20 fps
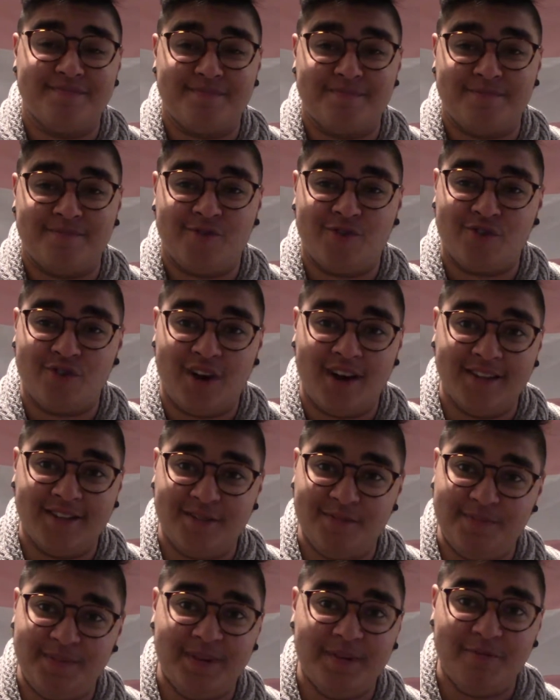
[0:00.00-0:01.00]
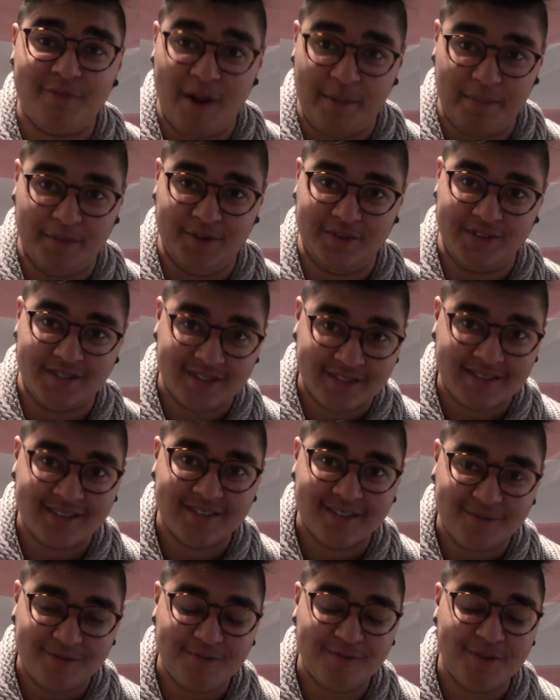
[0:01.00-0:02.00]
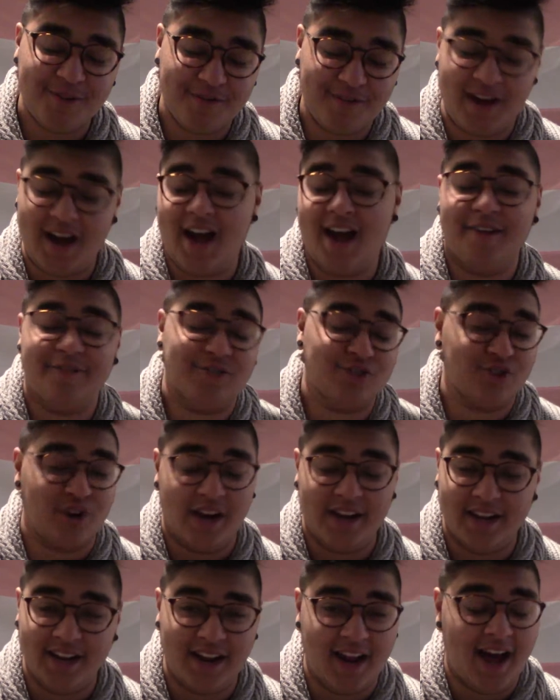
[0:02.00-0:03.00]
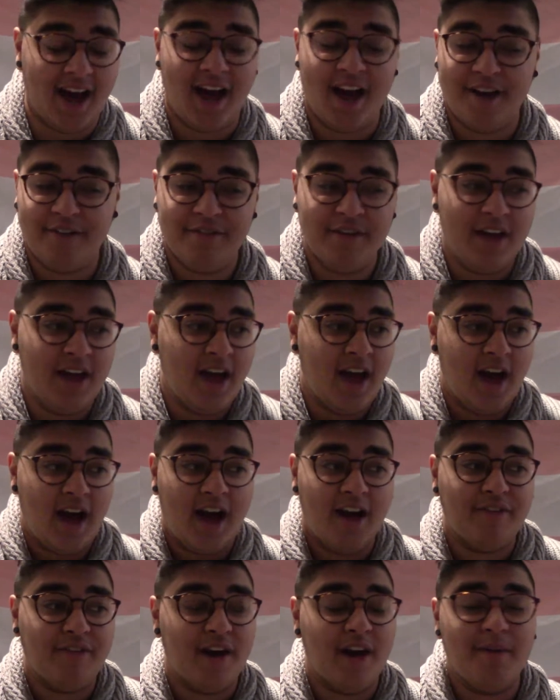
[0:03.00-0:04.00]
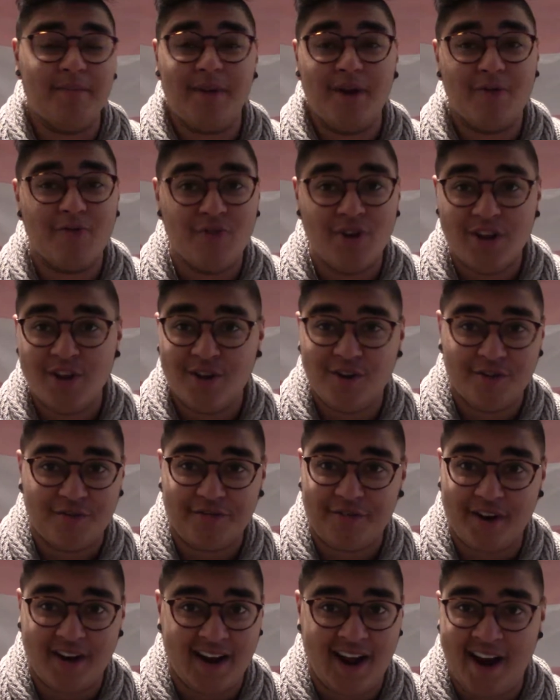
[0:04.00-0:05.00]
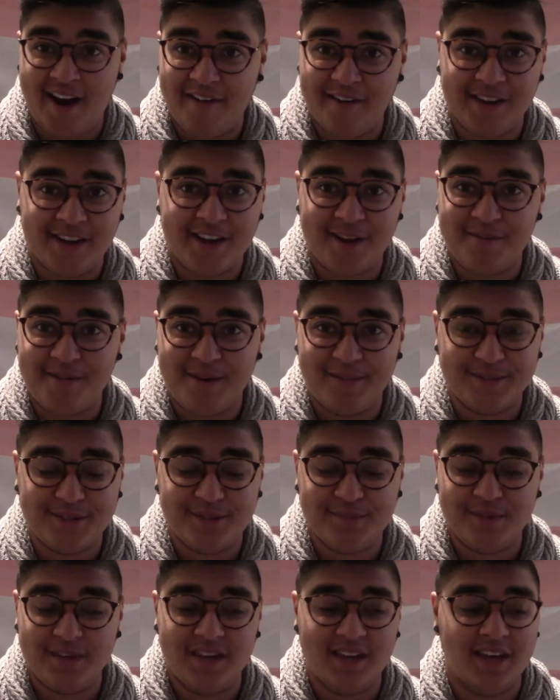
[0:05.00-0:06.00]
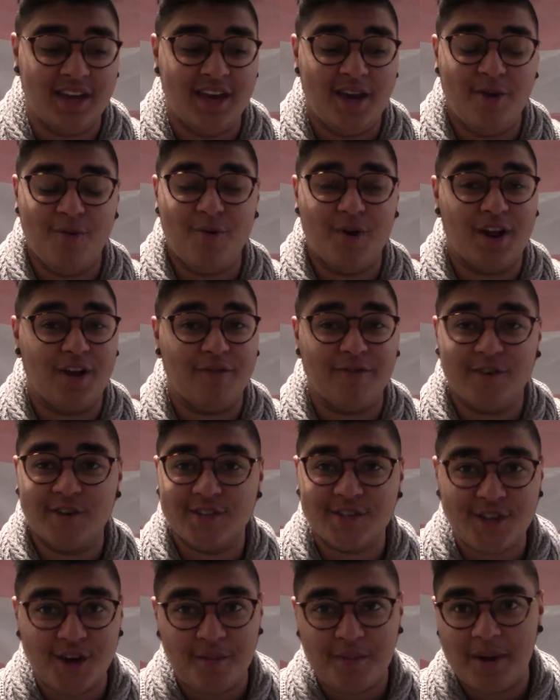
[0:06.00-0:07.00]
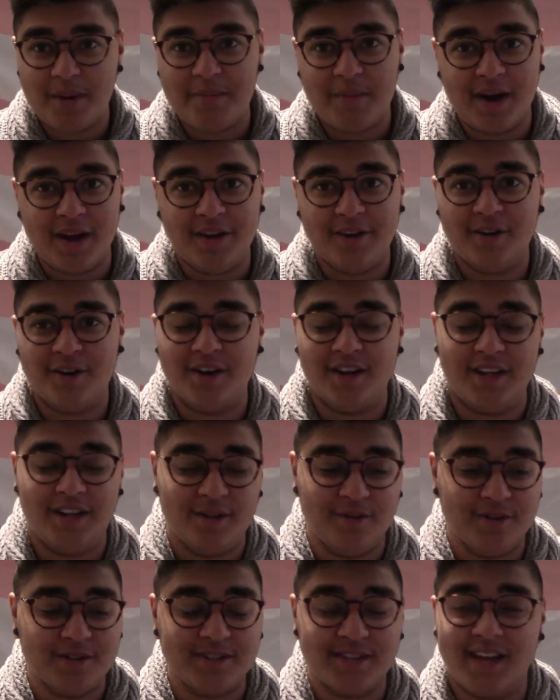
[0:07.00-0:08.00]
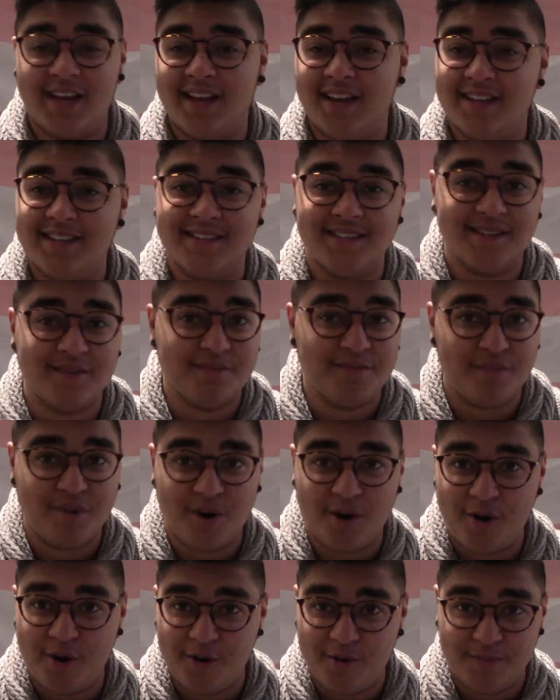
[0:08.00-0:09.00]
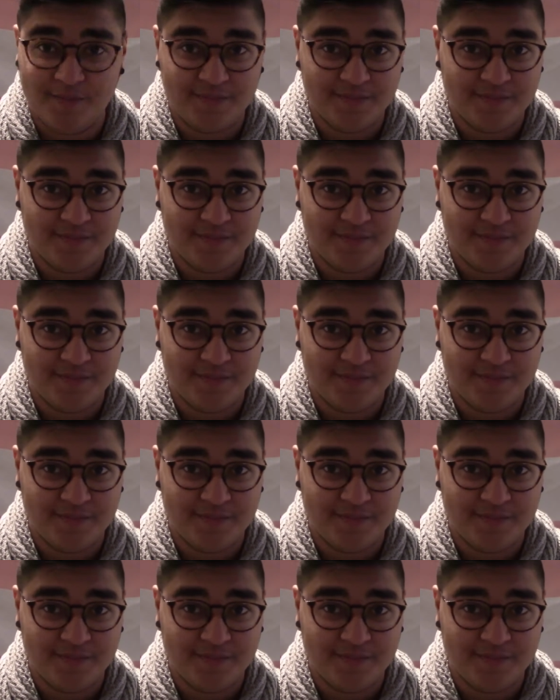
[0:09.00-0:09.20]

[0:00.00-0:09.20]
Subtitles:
tried to be rebels. I've tried it. I've had my really good friend Harry come up to me when I first got my binder, and he was like, "Listen, bro,